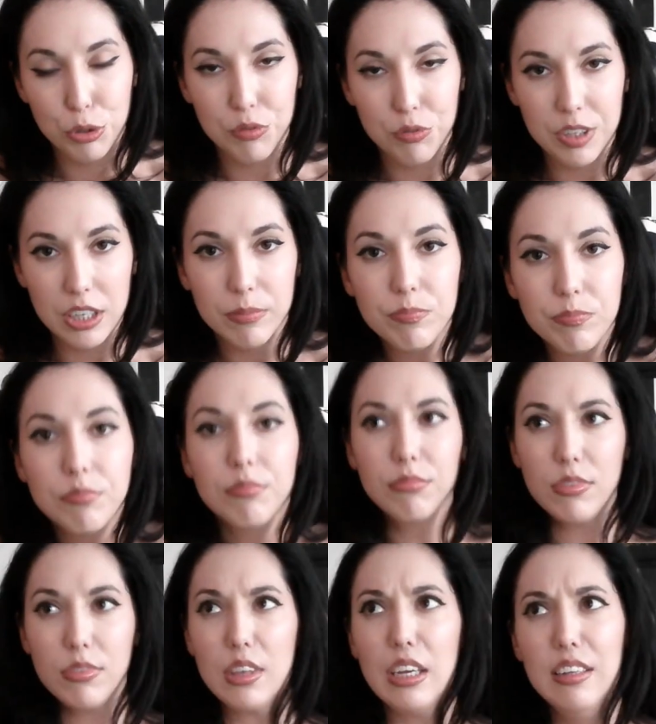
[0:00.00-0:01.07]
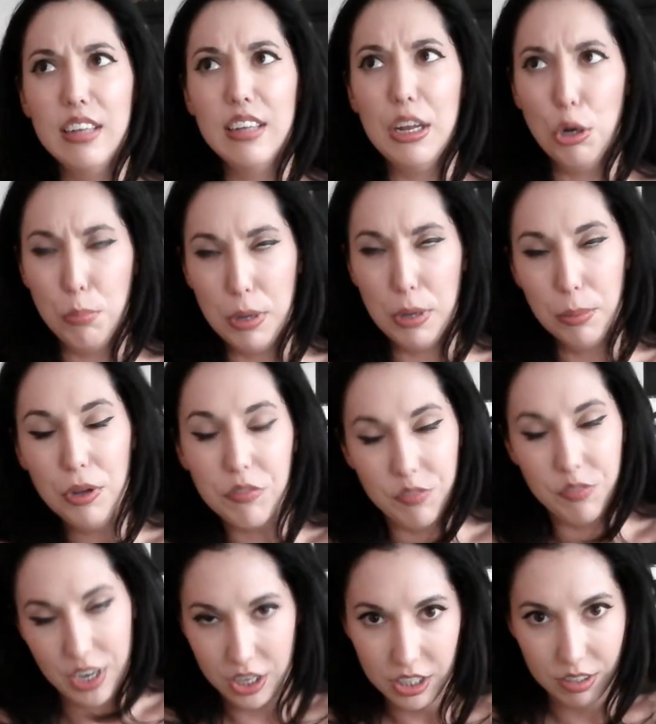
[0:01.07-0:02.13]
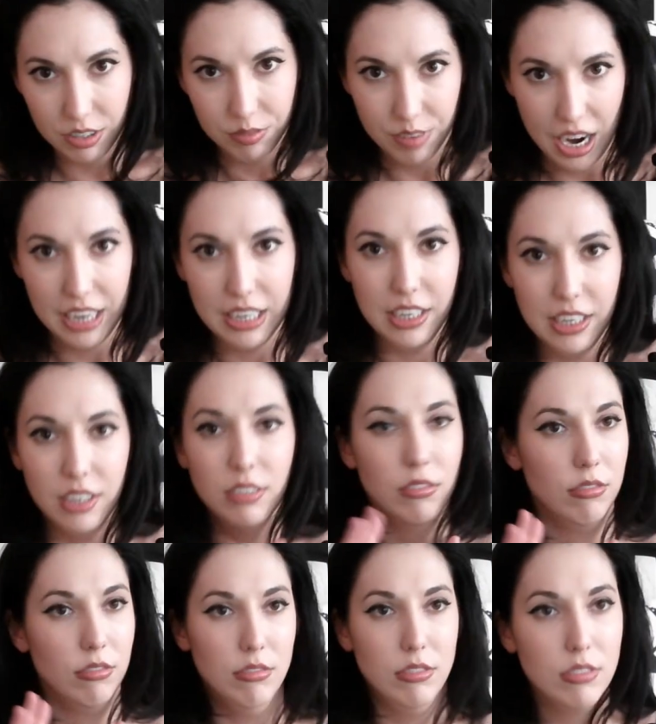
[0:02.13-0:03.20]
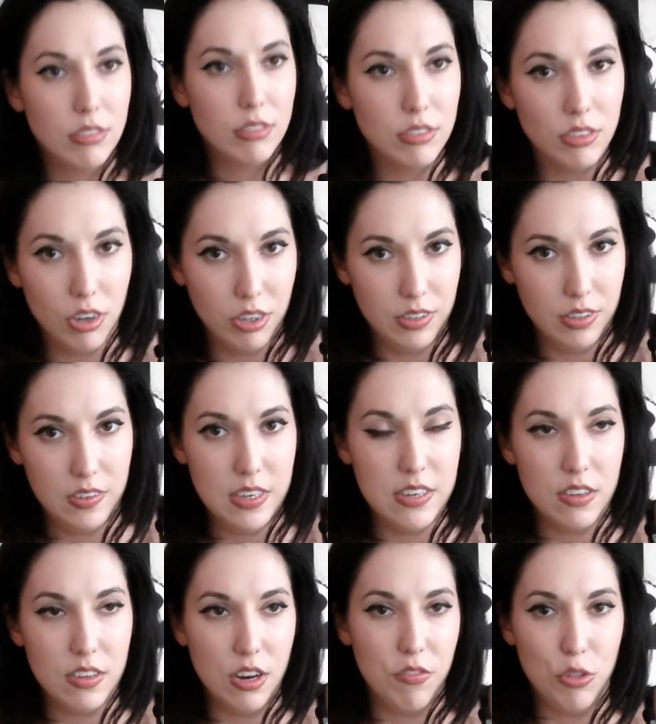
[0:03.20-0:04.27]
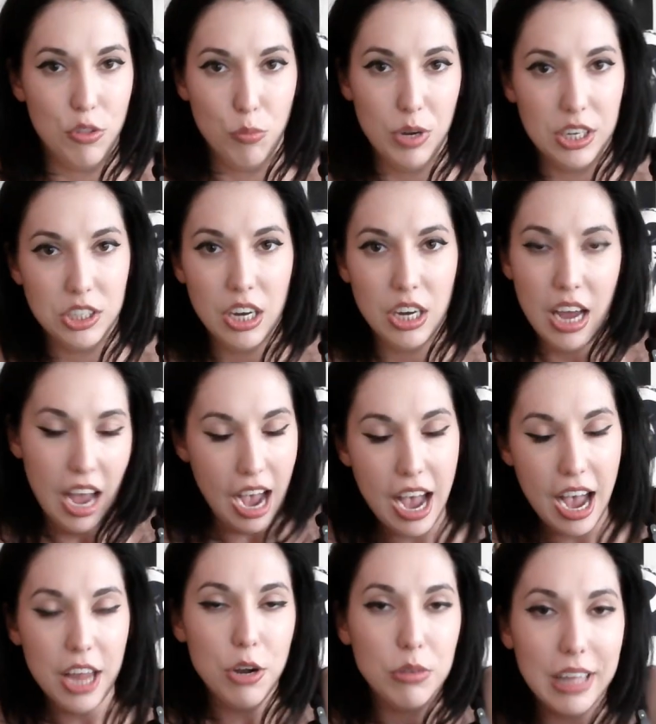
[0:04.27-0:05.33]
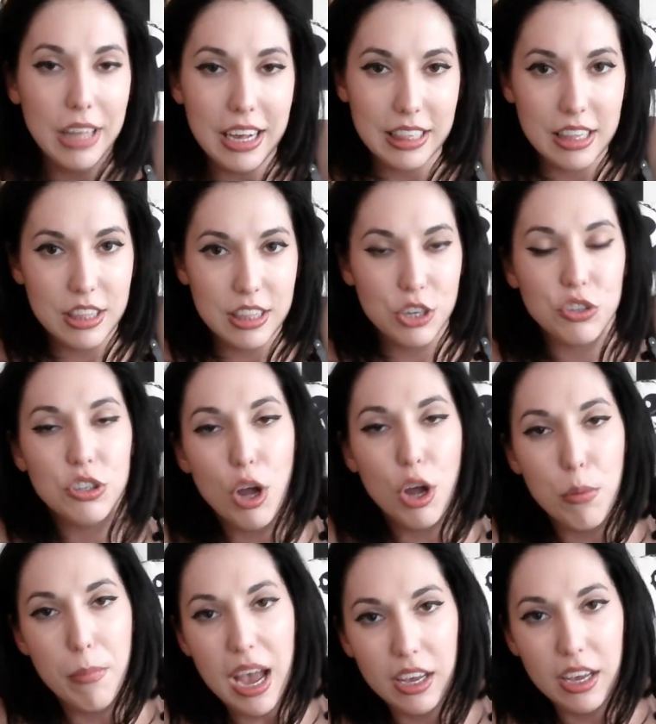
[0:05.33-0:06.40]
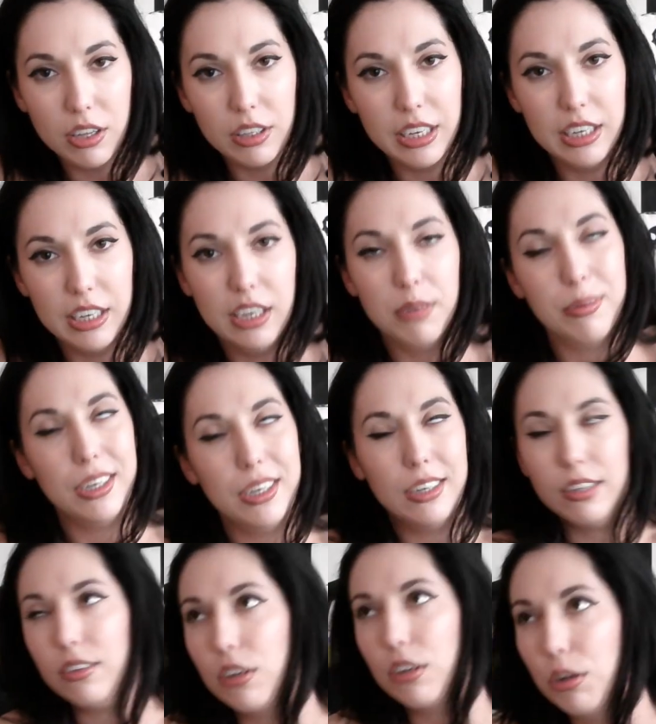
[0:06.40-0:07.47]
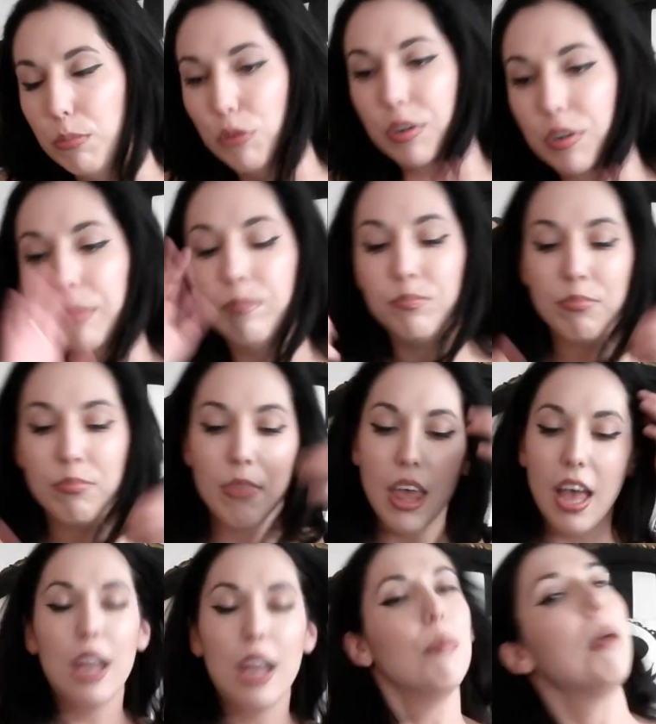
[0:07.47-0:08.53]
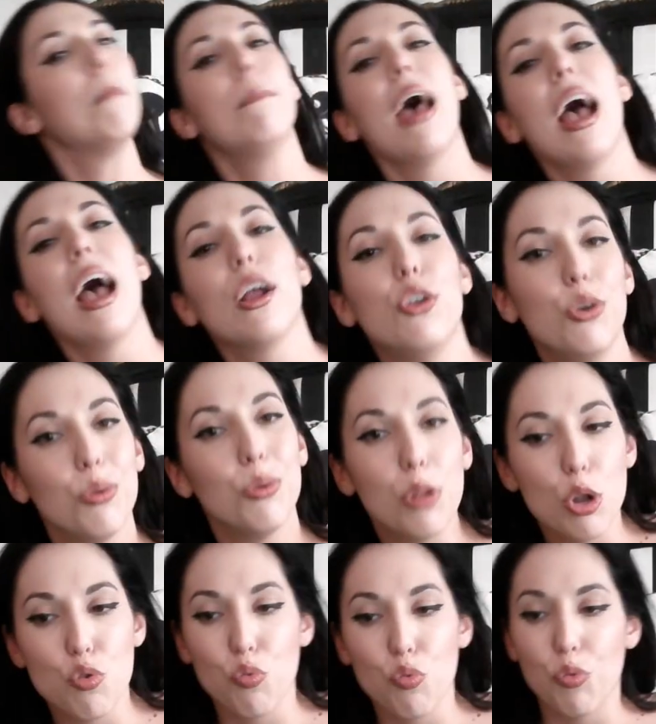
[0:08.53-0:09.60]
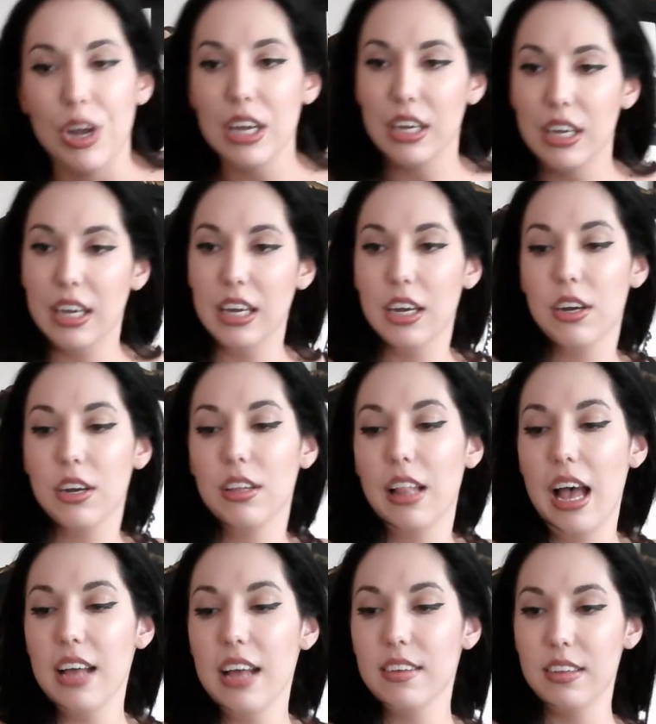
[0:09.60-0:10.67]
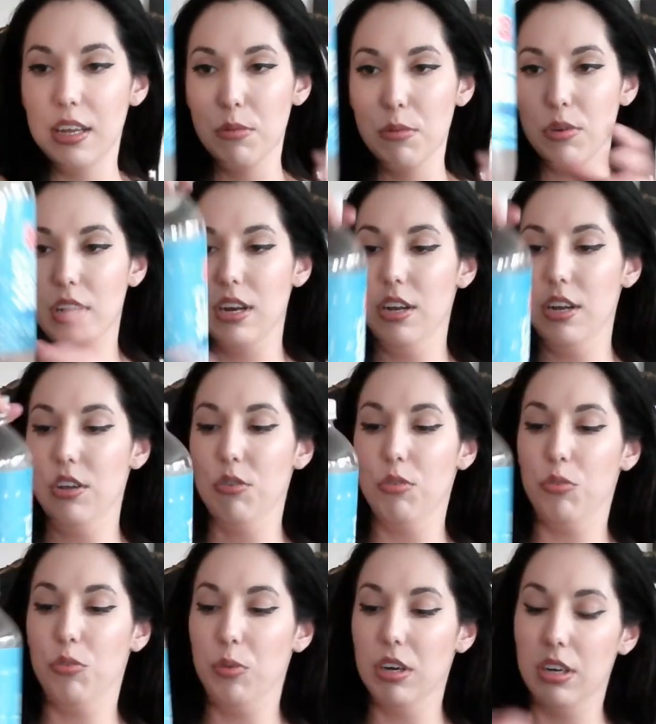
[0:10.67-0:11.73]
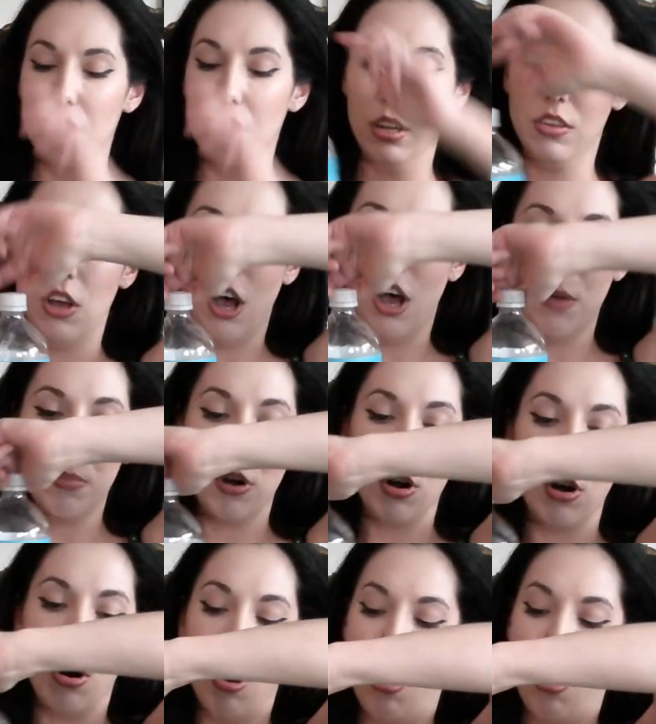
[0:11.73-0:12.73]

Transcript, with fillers: movie? Because I know people are very divided on Season of the Witch. I don't like that there's no Michael in it, but it is a good movie. Anyway, back to the drink here. last thing we're going to do is we are going to top her